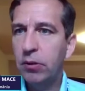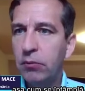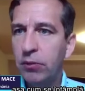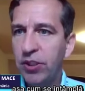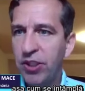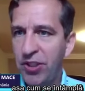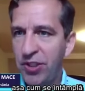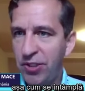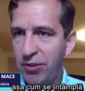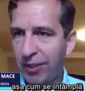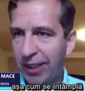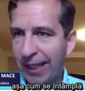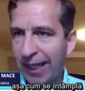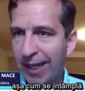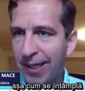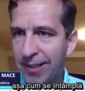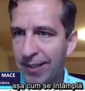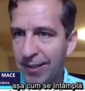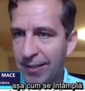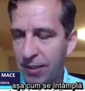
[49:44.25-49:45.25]
which is the
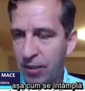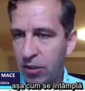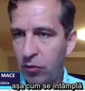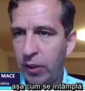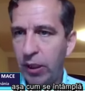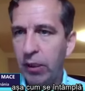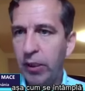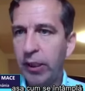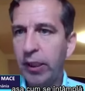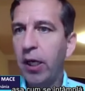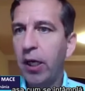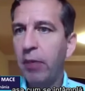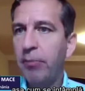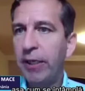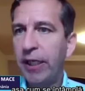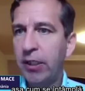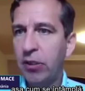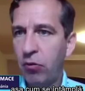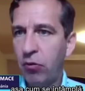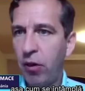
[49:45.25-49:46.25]
case during an
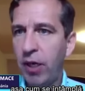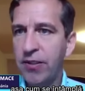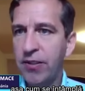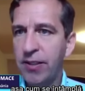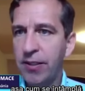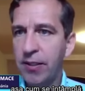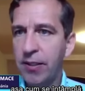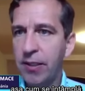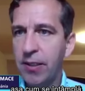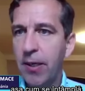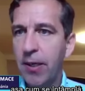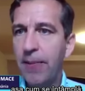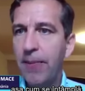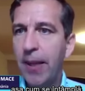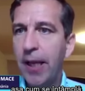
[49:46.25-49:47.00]
economic crisis,